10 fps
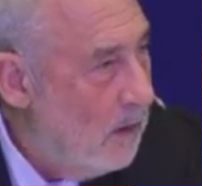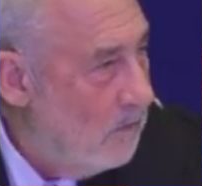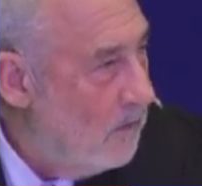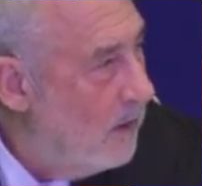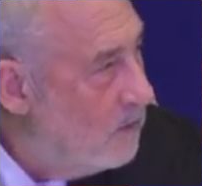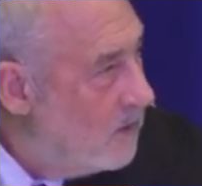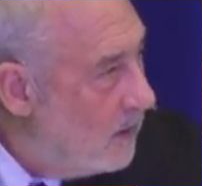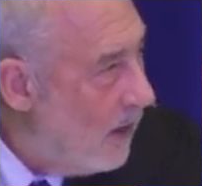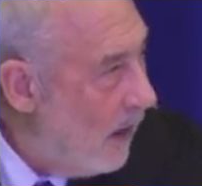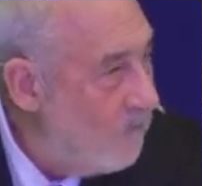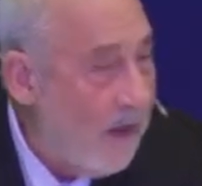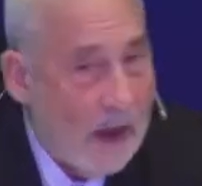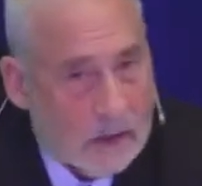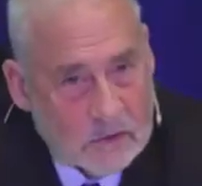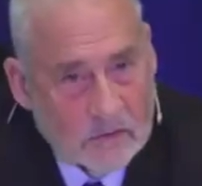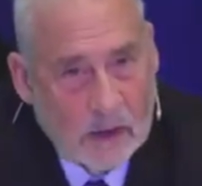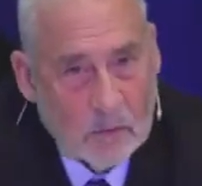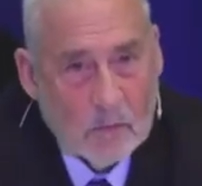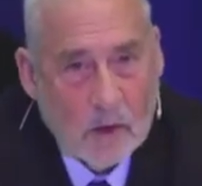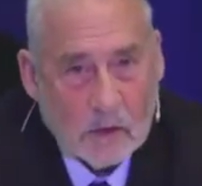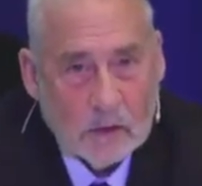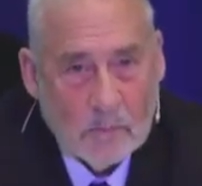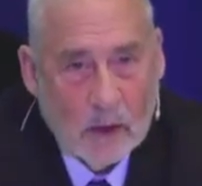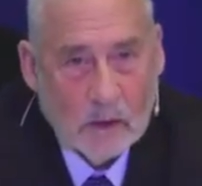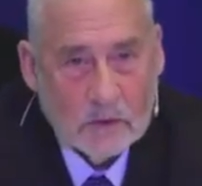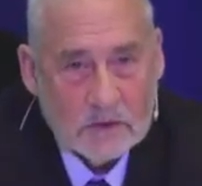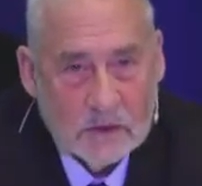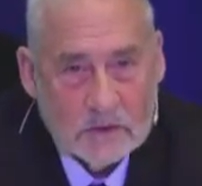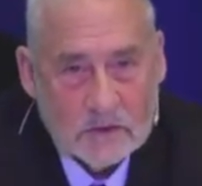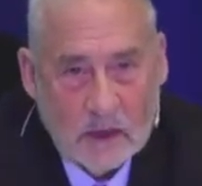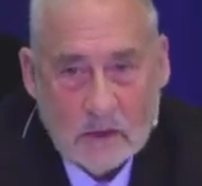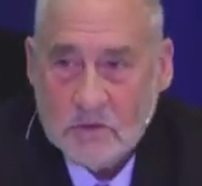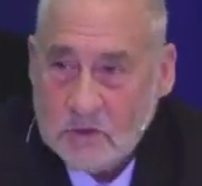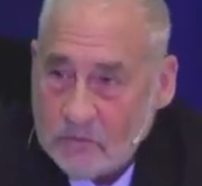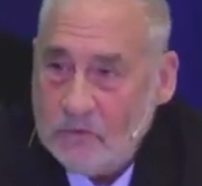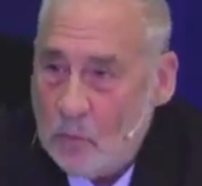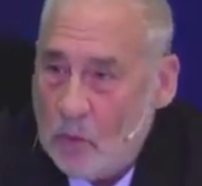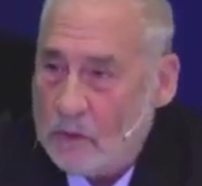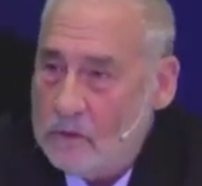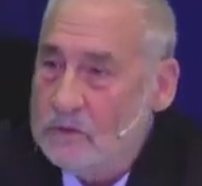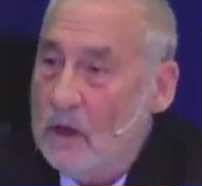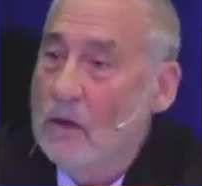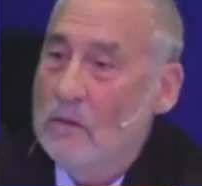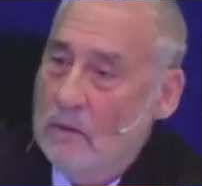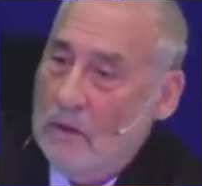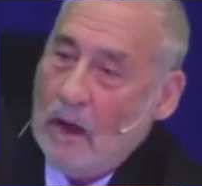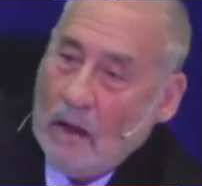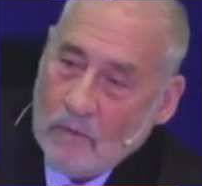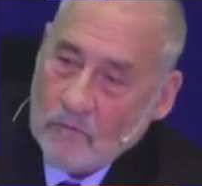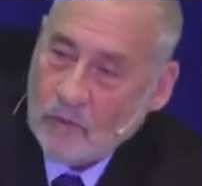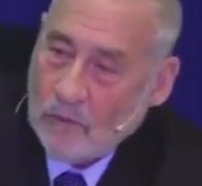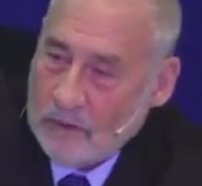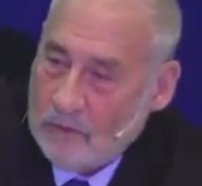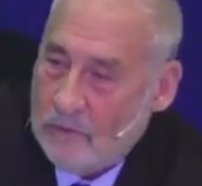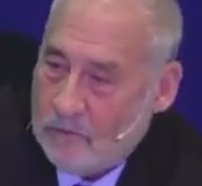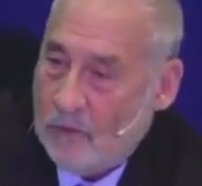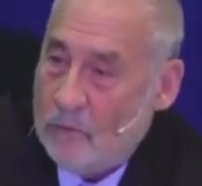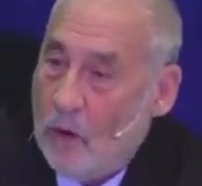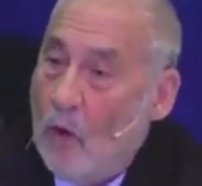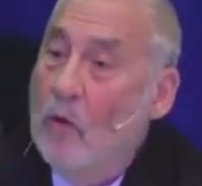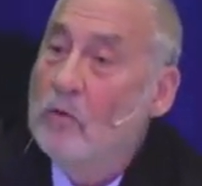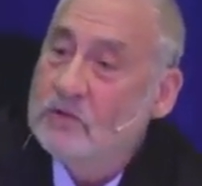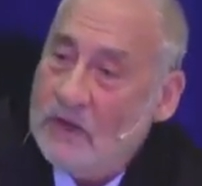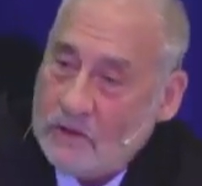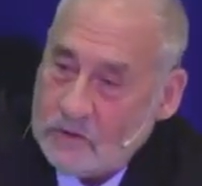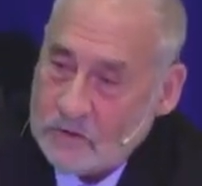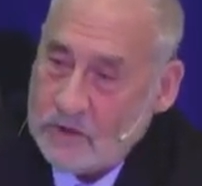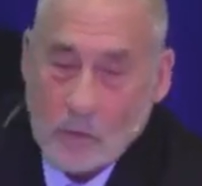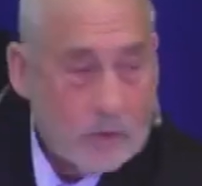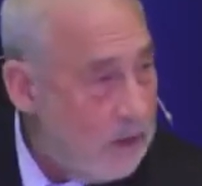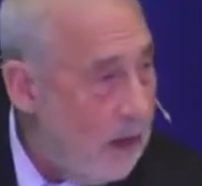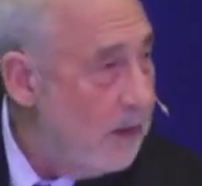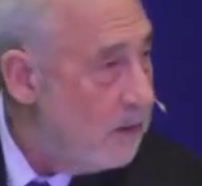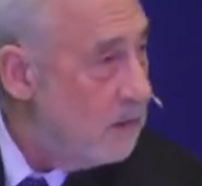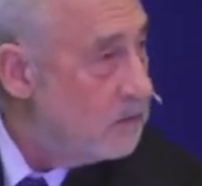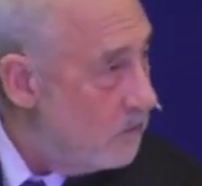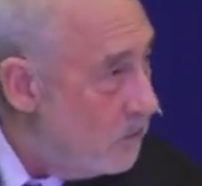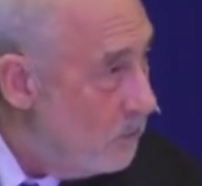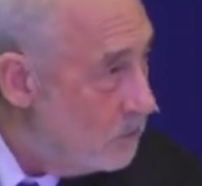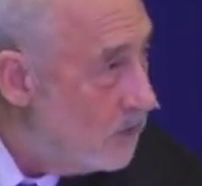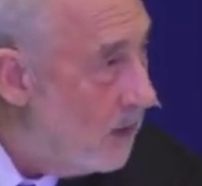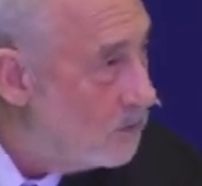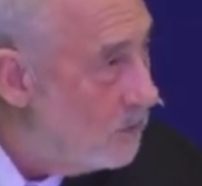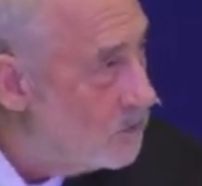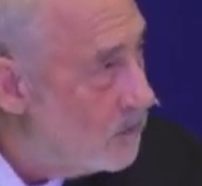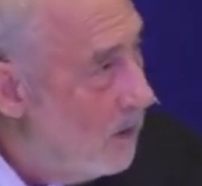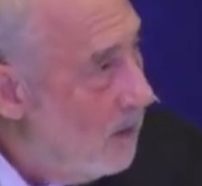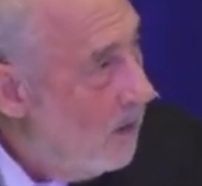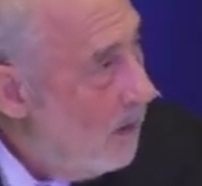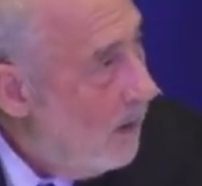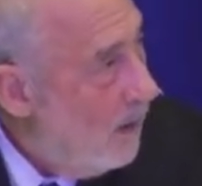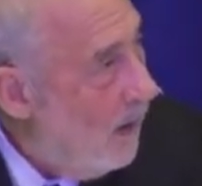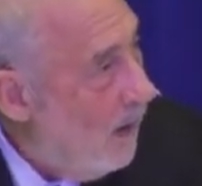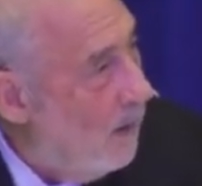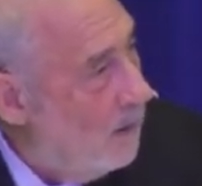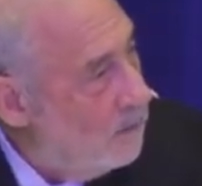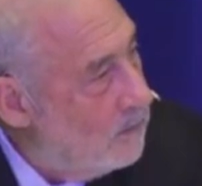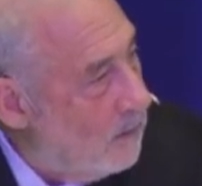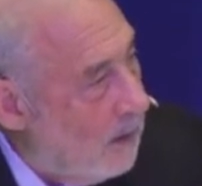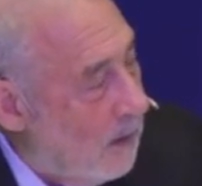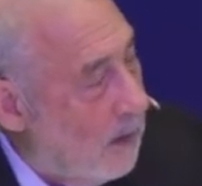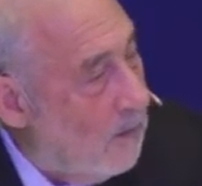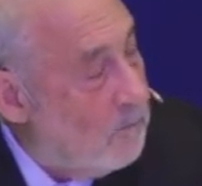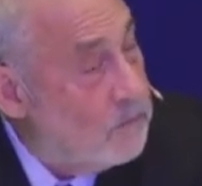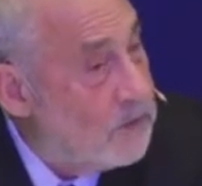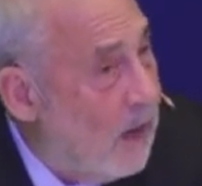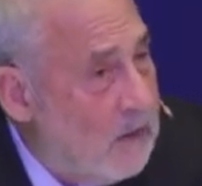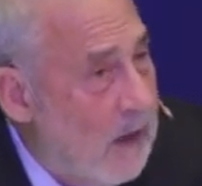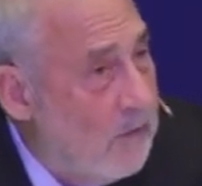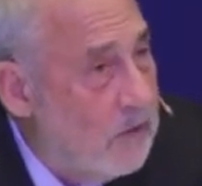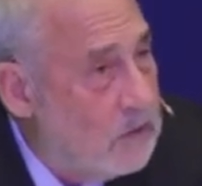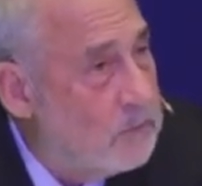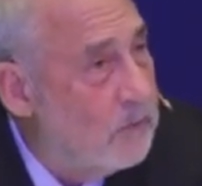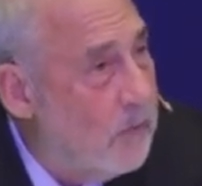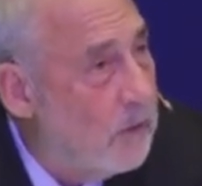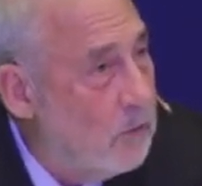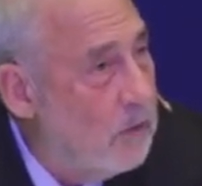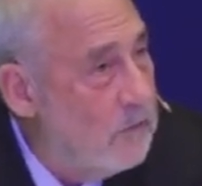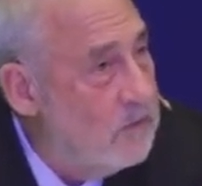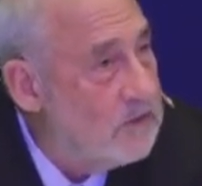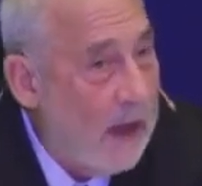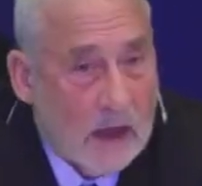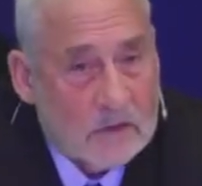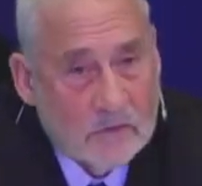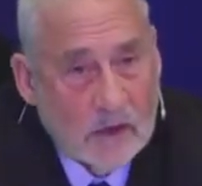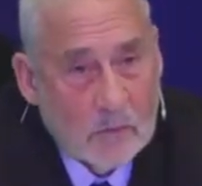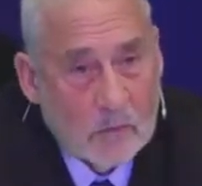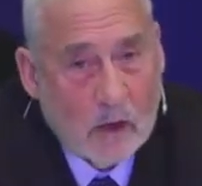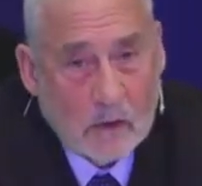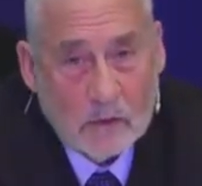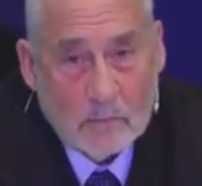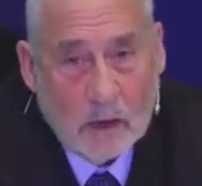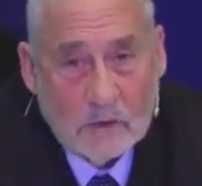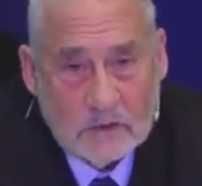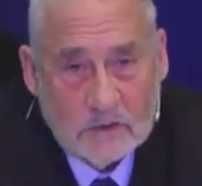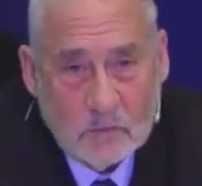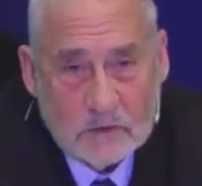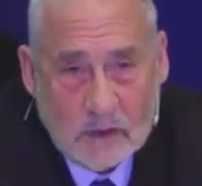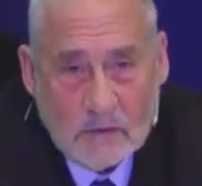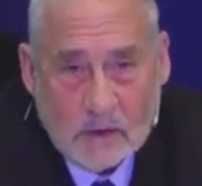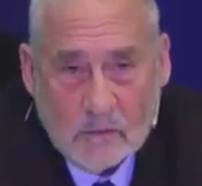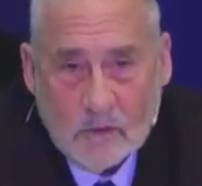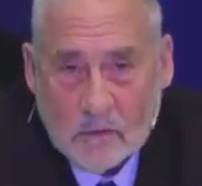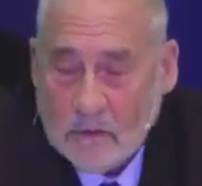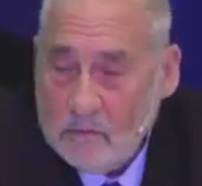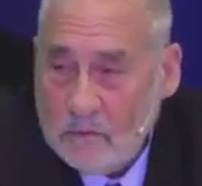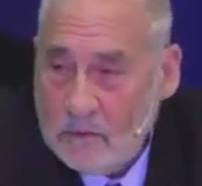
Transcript: and they did have active labor market policies that shifted workers from the old sectors that were dying into the new sectors. And um, Scandinavia has been very good in these active labor market policies, which I think are, uh, uh,